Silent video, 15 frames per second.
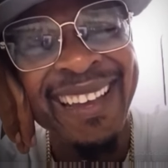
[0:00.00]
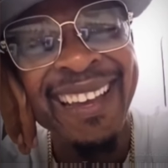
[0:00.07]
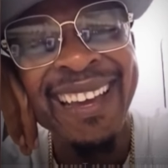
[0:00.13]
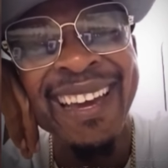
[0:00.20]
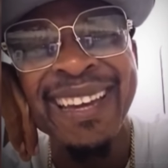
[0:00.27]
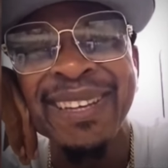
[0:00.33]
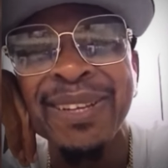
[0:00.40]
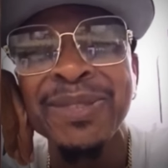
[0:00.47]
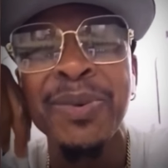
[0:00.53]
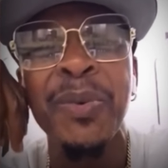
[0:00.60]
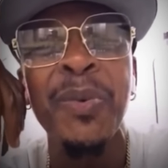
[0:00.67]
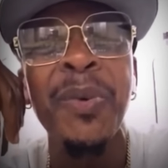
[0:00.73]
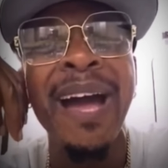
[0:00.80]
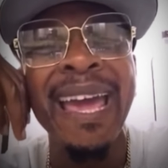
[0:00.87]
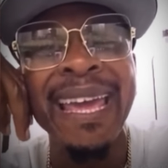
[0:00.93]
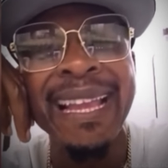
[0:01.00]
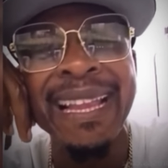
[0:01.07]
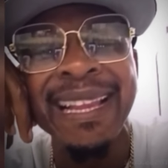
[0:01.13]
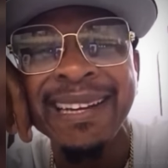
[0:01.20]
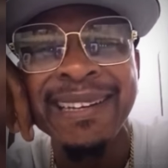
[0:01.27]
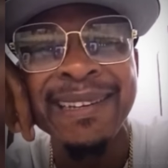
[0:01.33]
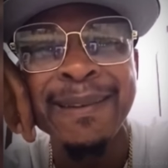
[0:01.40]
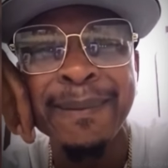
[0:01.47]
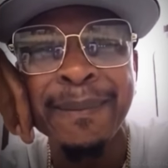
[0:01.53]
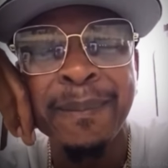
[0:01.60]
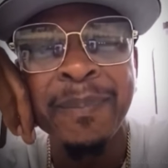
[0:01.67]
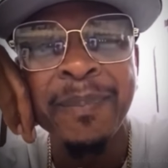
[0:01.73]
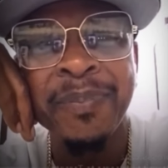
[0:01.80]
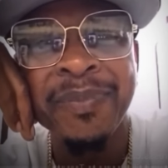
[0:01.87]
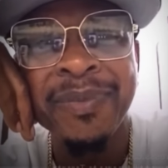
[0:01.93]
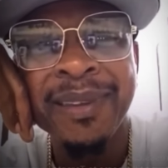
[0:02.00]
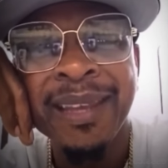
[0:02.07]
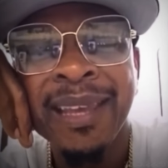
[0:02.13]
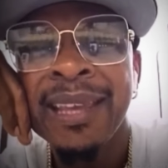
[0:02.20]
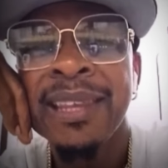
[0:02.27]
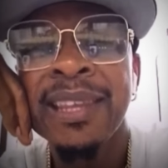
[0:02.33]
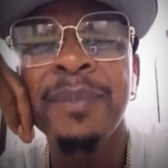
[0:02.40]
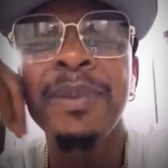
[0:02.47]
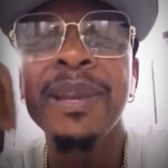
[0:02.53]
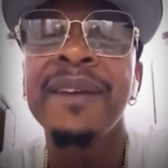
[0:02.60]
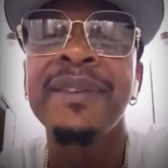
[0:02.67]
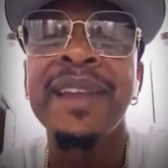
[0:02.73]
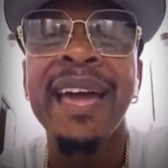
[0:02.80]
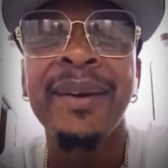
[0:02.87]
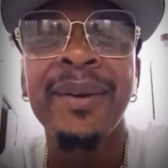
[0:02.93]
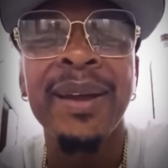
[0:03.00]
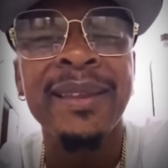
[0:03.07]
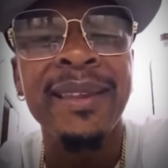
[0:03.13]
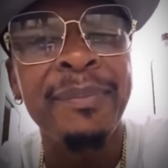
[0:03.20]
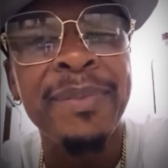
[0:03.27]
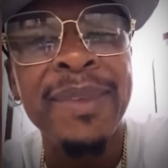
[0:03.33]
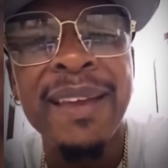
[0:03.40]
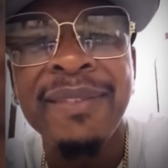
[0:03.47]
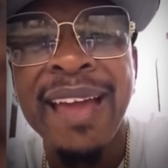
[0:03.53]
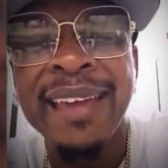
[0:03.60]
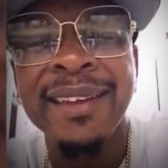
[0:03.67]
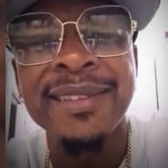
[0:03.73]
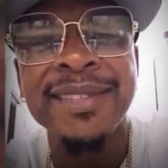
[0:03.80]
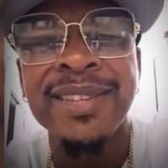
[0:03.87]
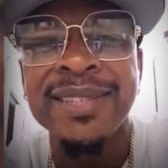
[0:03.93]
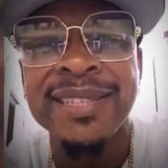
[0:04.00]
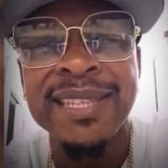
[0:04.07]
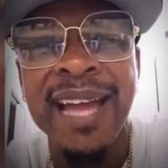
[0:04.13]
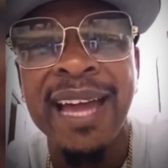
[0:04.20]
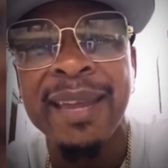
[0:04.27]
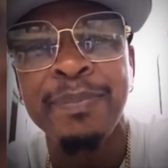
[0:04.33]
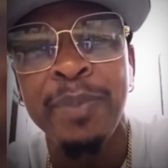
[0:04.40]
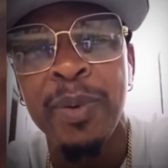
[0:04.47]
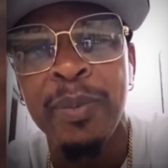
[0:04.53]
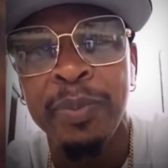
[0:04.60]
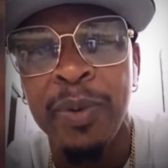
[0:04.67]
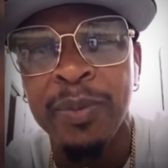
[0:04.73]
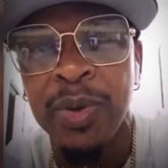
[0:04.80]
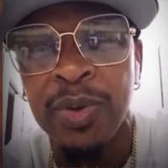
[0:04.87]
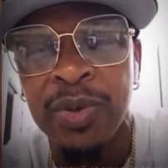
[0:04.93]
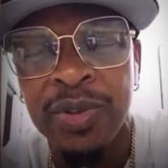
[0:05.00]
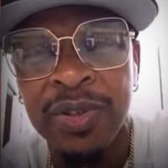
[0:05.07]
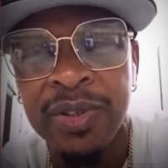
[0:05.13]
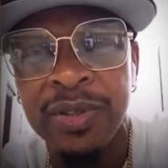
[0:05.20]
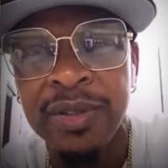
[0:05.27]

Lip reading: And that's wild. You behave like you just target pum pum, youth.